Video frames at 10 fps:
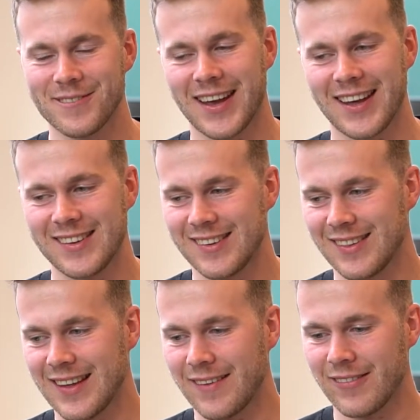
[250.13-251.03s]
And
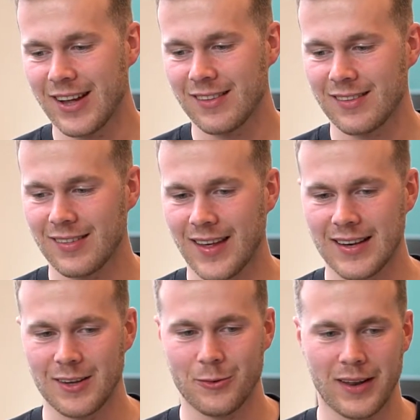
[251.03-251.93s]
that meant
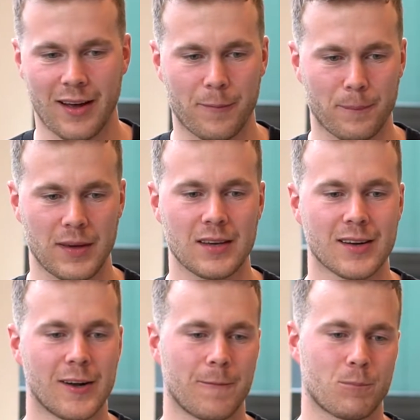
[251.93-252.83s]
that he would help me
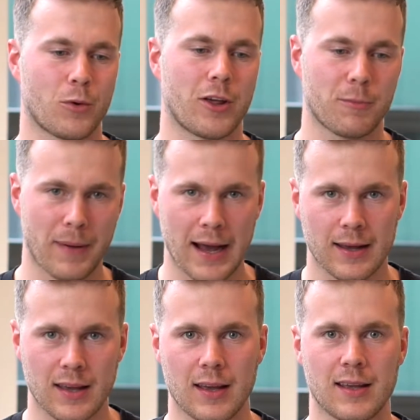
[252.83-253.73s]
with
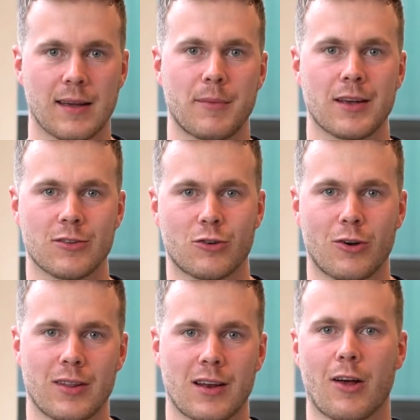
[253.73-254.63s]
packing and making
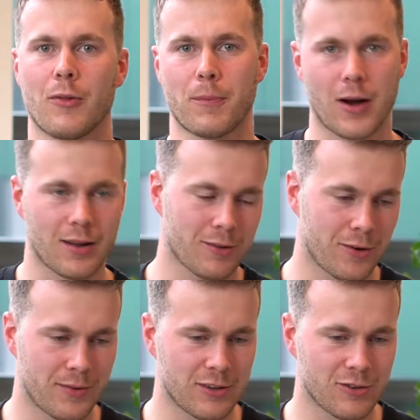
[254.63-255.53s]
sure that all the products
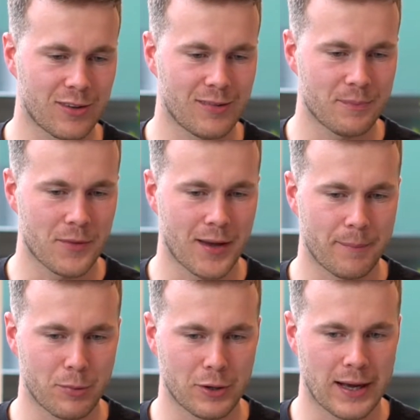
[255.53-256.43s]
are eventually
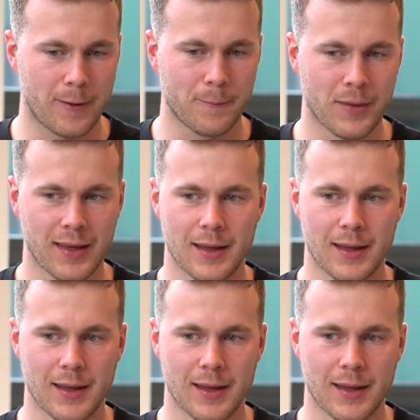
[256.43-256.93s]
put out.